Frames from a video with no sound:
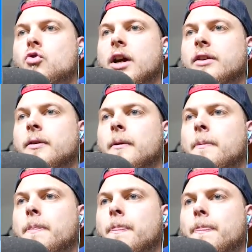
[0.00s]
yes.
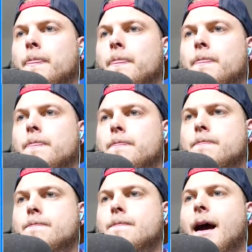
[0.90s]
Well.
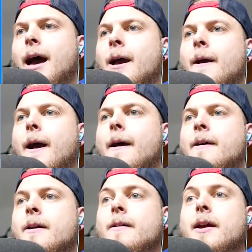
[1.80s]
Oh. Yeah. oh,
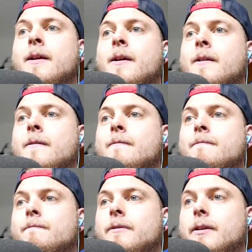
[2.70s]
I should have carried on running.
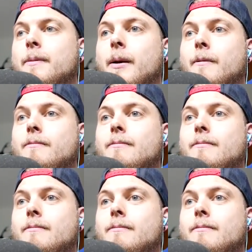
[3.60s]
Give it.